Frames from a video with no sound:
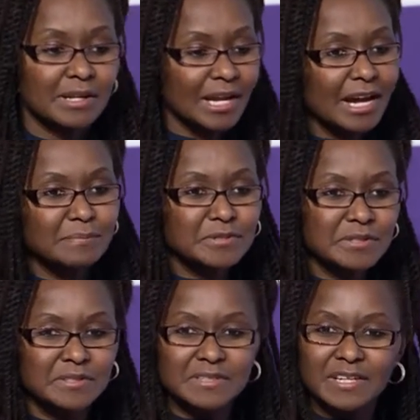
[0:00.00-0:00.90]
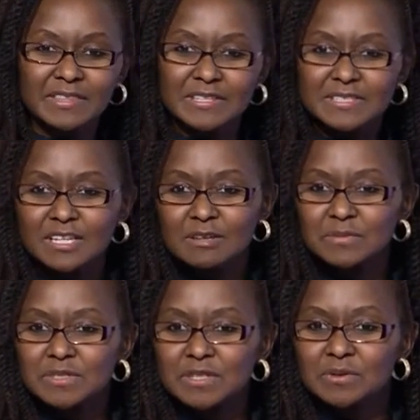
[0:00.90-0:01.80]
labs, these are the same
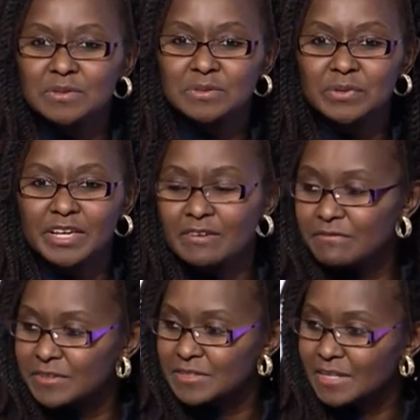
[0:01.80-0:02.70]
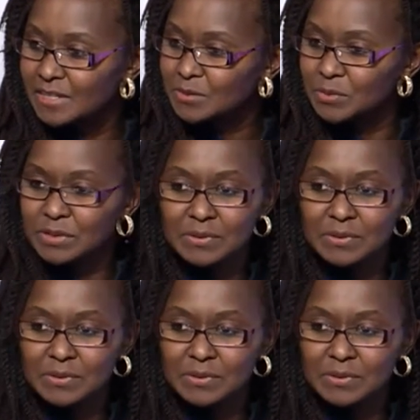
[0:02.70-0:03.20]
skills we emphasize when we